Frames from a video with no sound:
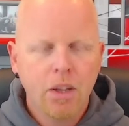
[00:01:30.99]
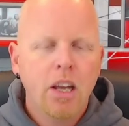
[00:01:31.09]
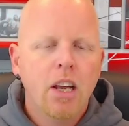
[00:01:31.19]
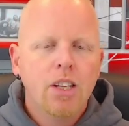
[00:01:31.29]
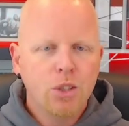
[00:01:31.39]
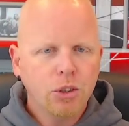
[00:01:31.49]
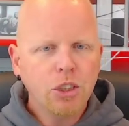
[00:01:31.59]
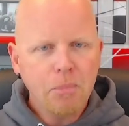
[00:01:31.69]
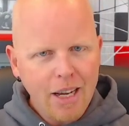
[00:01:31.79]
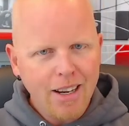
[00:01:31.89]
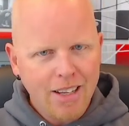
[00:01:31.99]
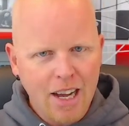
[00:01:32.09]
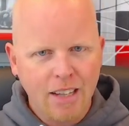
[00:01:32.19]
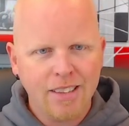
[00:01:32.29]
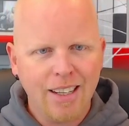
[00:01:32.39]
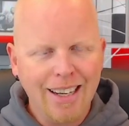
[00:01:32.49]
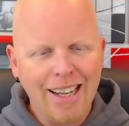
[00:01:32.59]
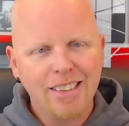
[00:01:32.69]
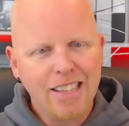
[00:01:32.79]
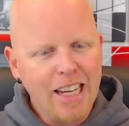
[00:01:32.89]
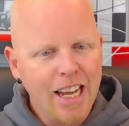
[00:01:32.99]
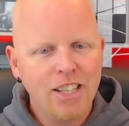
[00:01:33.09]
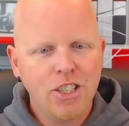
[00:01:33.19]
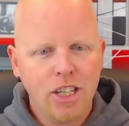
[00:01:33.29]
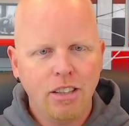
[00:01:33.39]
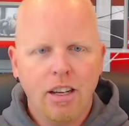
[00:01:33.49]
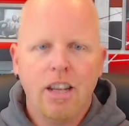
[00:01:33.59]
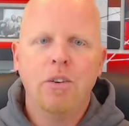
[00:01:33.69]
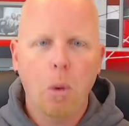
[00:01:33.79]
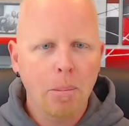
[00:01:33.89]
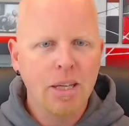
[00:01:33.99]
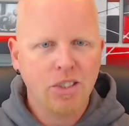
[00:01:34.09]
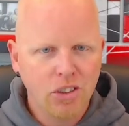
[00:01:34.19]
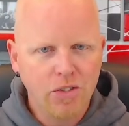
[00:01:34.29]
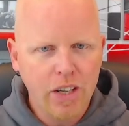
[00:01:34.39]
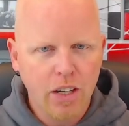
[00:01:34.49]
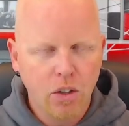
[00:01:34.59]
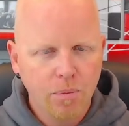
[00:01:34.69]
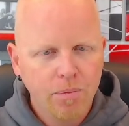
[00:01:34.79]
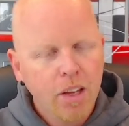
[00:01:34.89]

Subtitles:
Social media content is the engine in your business vehicle.